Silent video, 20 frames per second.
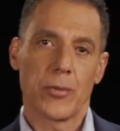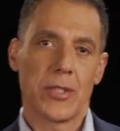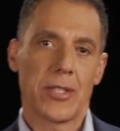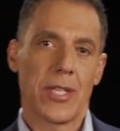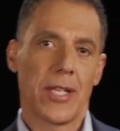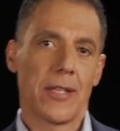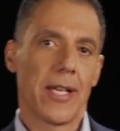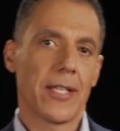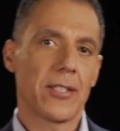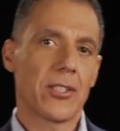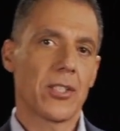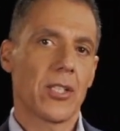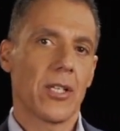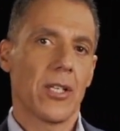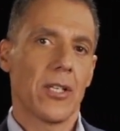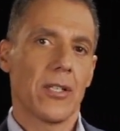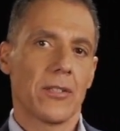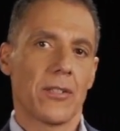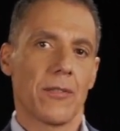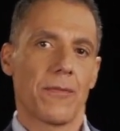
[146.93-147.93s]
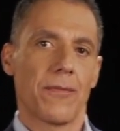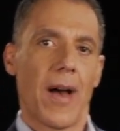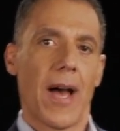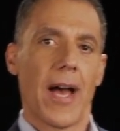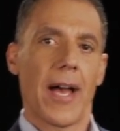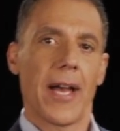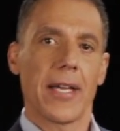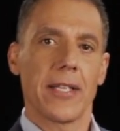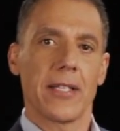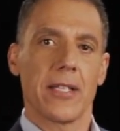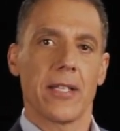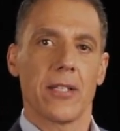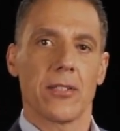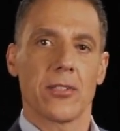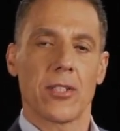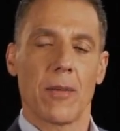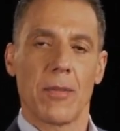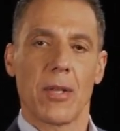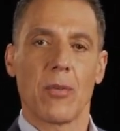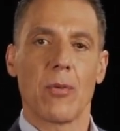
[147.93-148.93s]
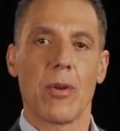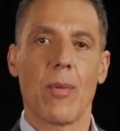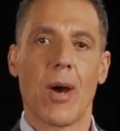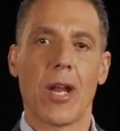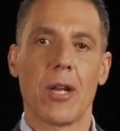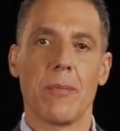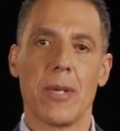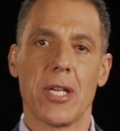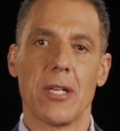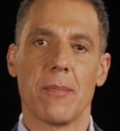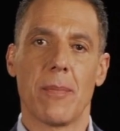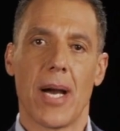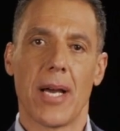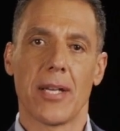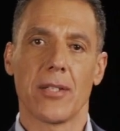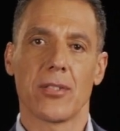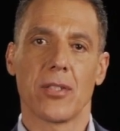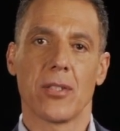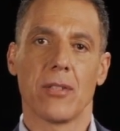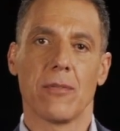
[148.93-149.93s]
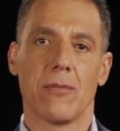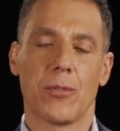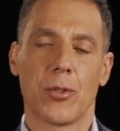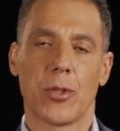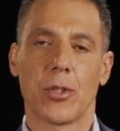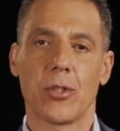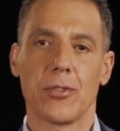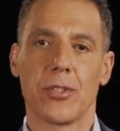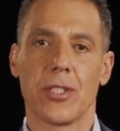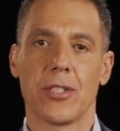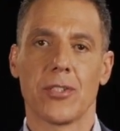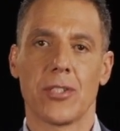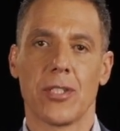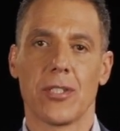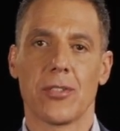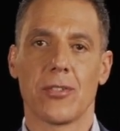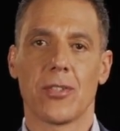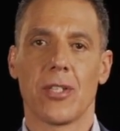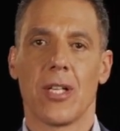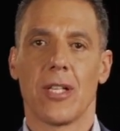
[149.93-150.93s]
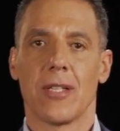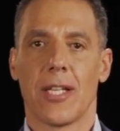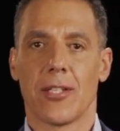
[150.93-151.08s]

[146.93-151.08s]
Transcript: We said let's define something we want to minimize, vertical distance.